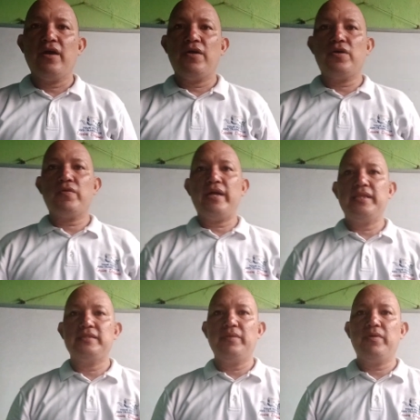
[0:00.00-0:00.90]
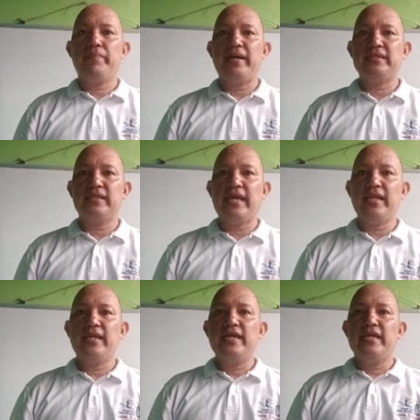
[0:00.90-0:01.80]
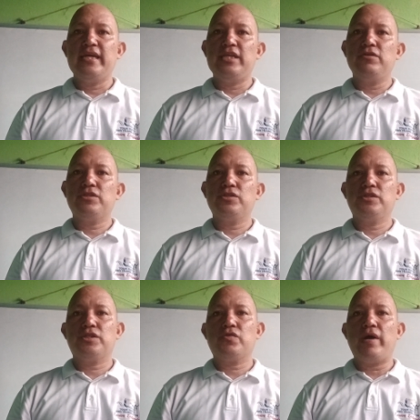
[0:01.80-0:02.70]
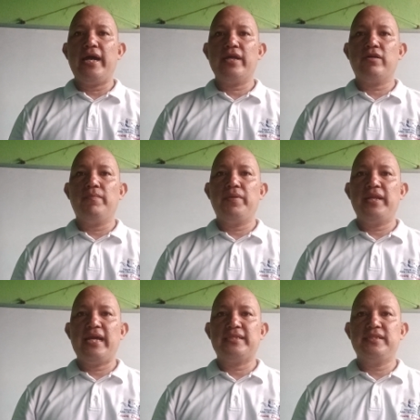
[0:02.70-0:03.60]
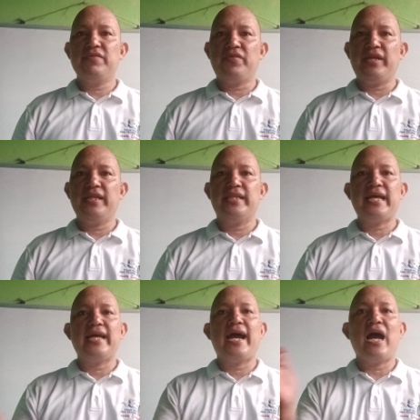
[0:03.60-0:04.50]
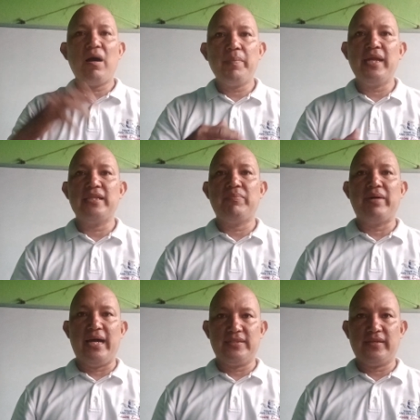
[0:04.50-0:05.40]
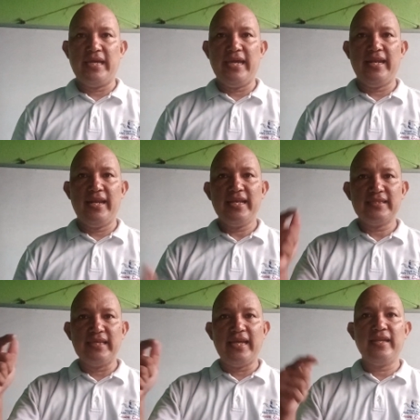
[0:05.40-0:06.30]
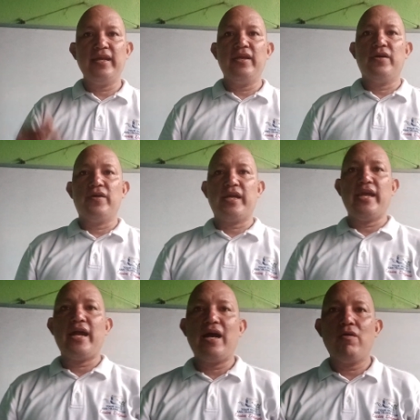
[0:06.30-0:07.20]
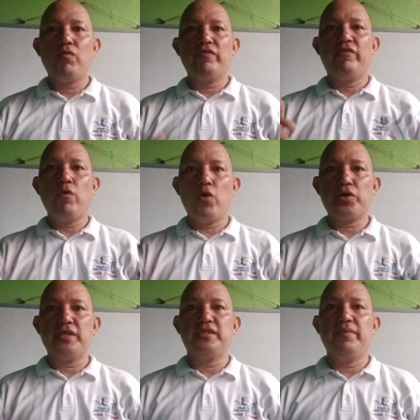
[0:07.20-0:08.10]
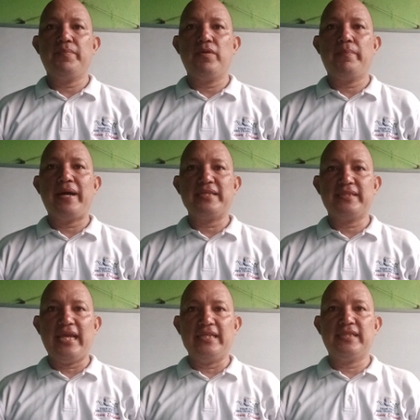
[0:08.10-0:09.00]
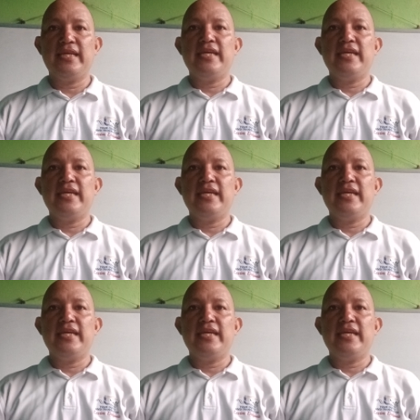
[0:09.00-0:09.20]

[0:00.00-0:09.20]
Alright, the simple past tense is used to describe complete activity that happened in the past. Okay, listen, okay, how we form the simple past tense.